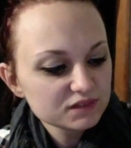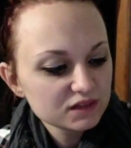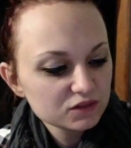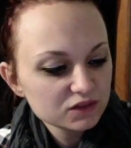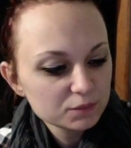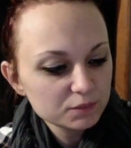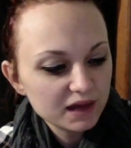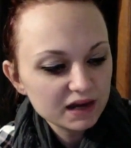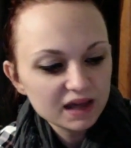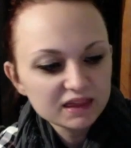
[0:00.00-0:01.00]
There's a good
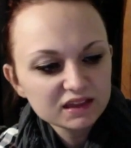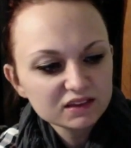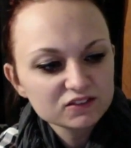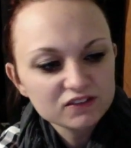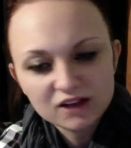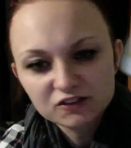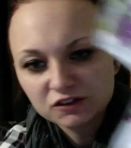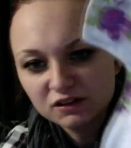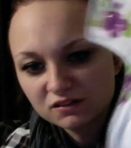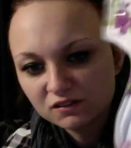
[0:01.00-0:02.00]
patch. I think there's
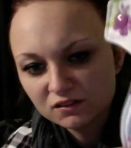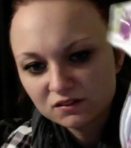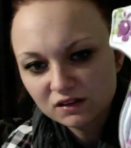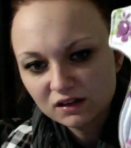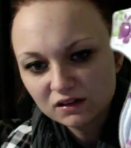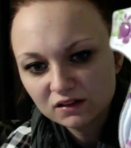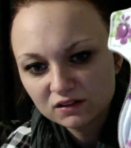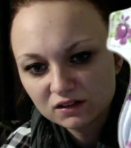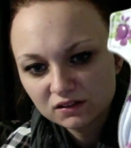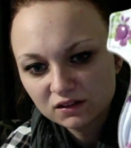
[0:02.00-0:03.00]
actually still a stain down
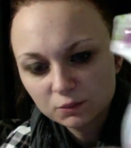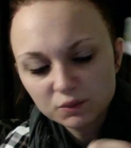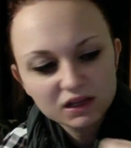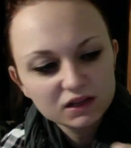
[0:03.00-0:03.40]
here a little bit.